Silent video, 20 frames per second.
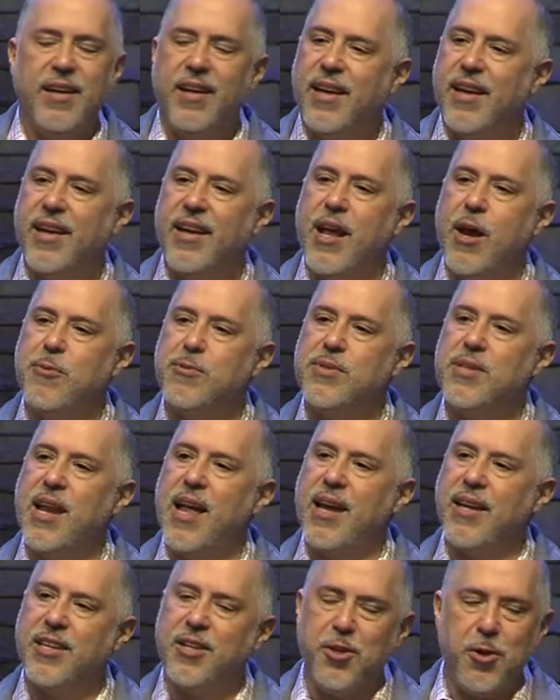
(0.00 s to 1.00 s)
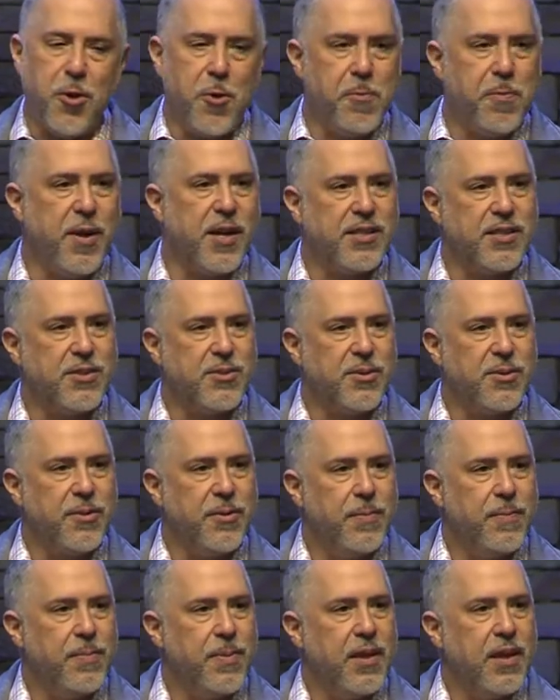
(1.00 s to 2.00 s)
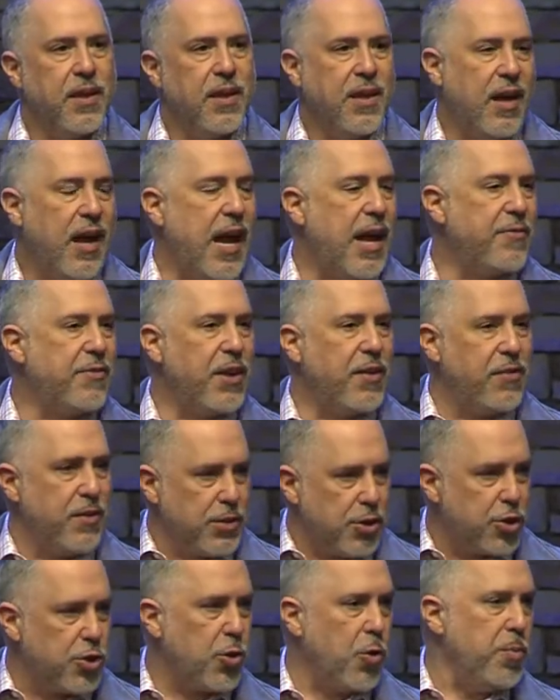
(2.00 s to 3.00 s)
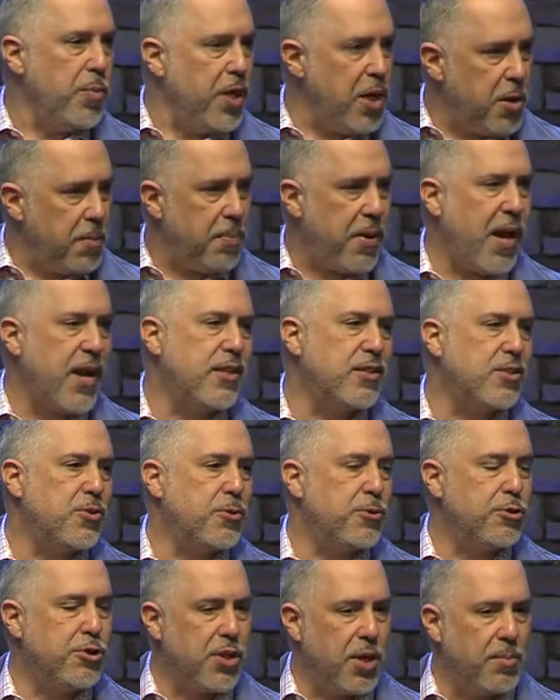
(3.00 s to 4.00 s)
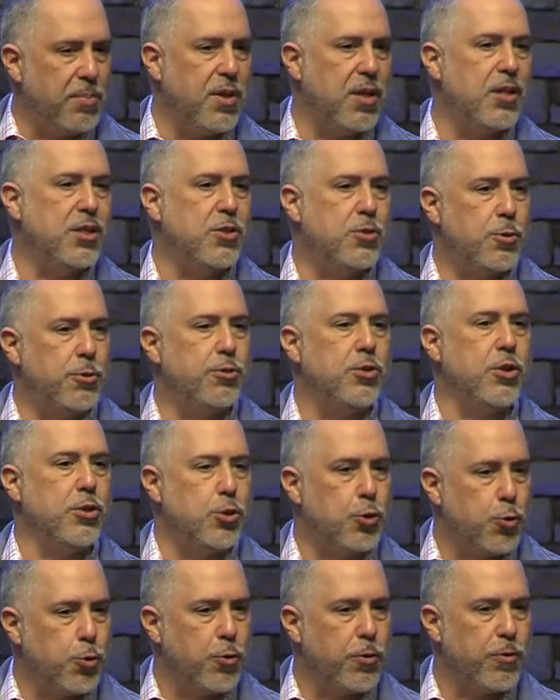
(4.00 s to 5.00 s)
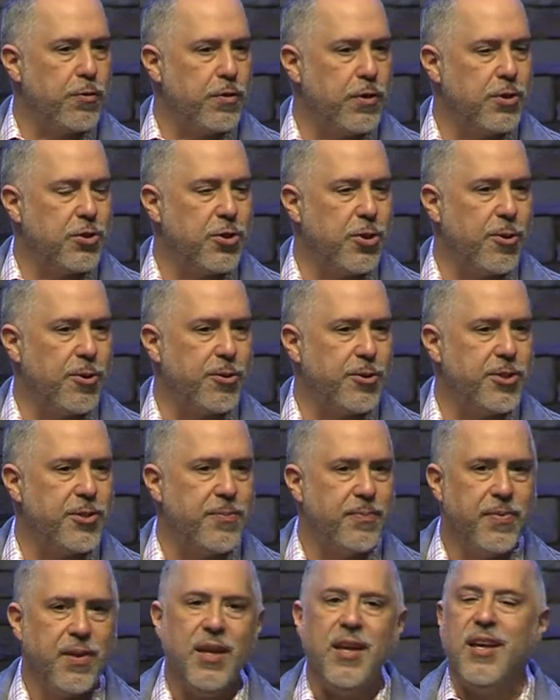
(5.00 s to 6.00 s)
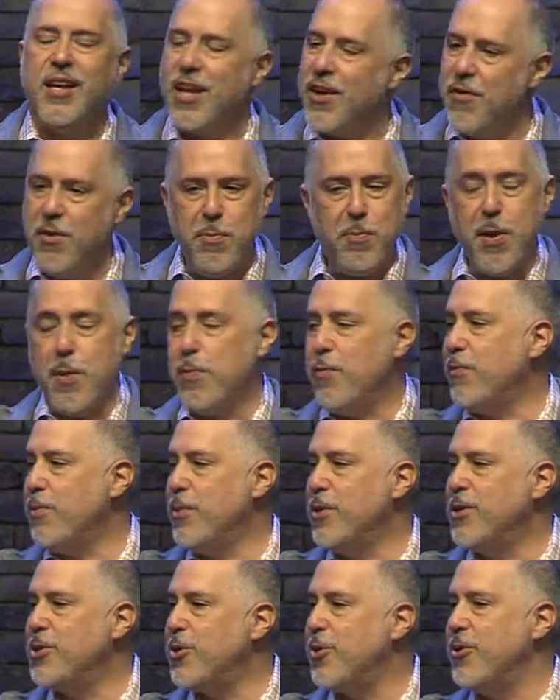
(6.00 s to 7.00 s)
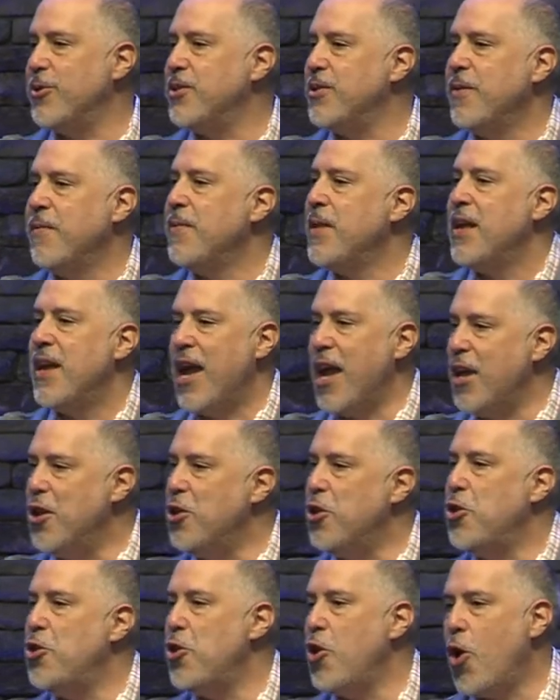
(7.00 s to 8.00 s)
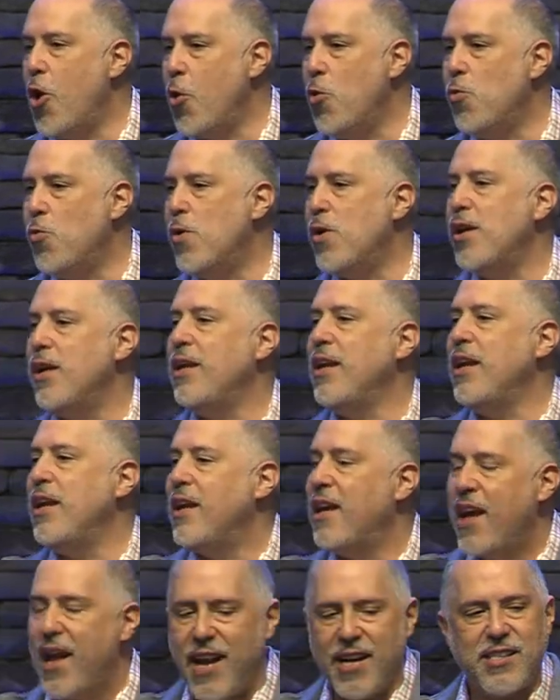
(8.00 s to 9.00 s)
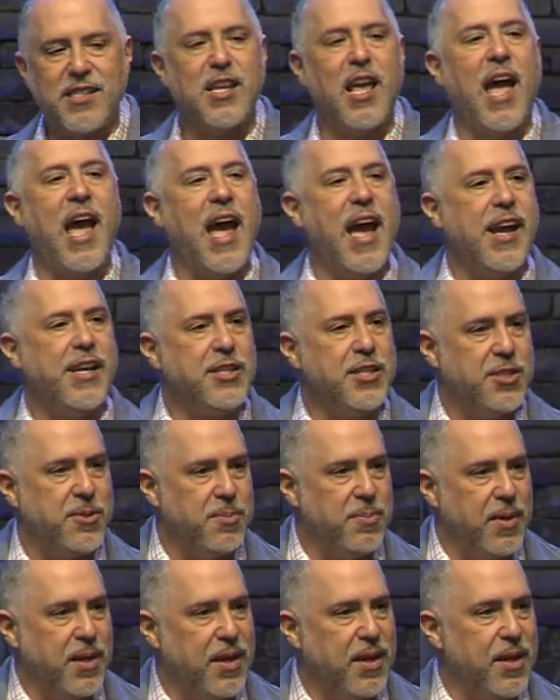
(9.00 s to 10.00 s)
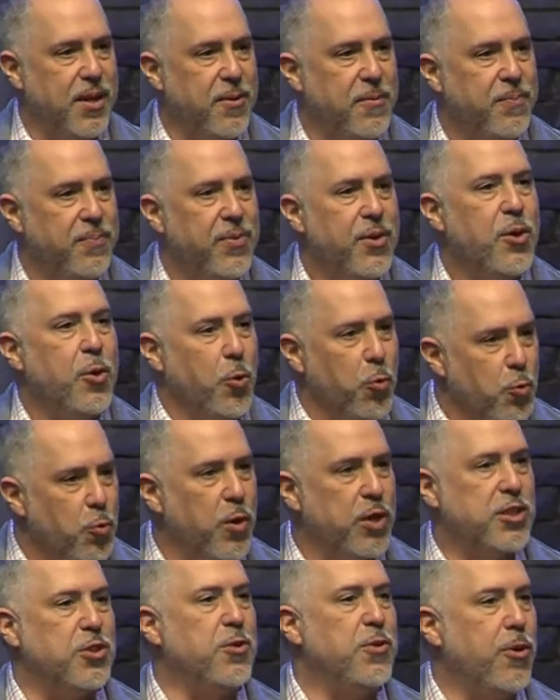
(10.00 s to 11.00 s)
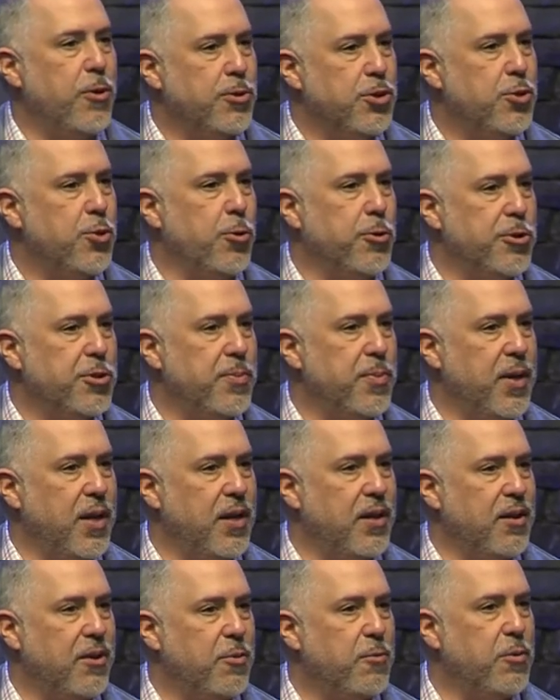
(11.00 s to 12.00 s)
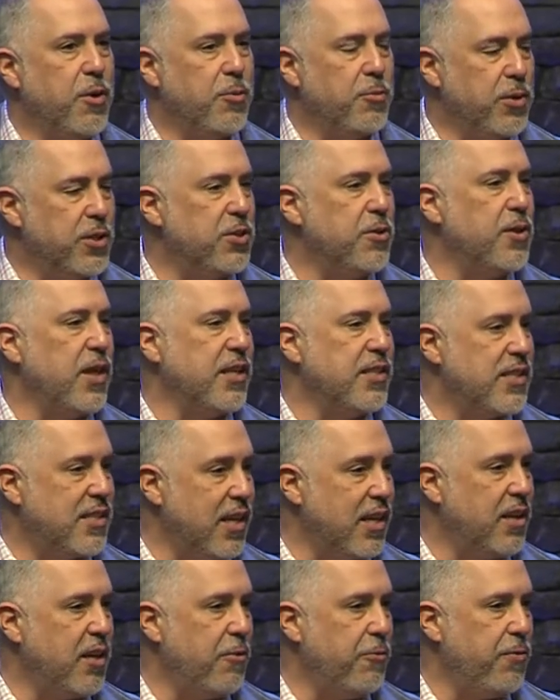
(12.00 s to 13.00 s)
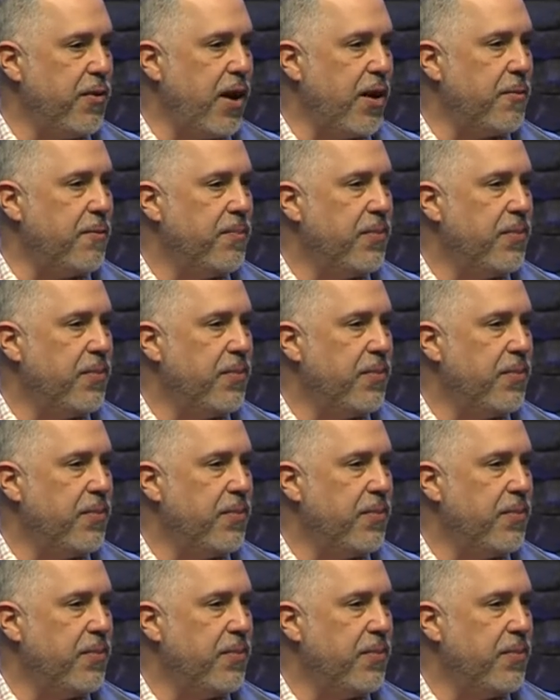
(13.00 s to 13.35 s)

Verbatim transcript: And I was like, you know, Pastor, I've given so many pastors and ministers a tour of the church, even people from the church, and no one has asked me, what do those doors mean? What, what do they signify?